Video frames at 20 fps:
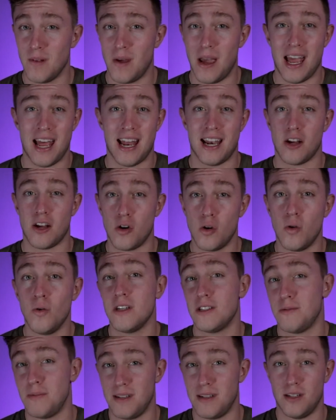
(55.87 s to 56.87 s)
and who
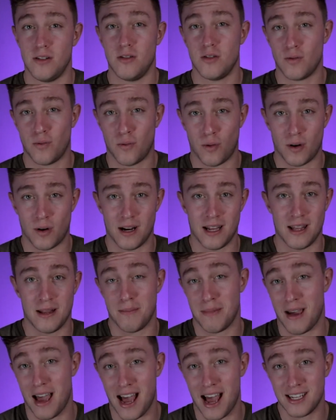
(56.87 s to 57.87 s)
it's been used for in the
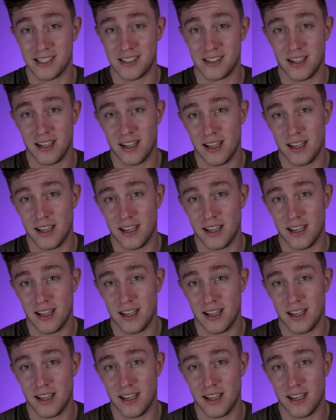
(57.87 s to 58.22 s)
past.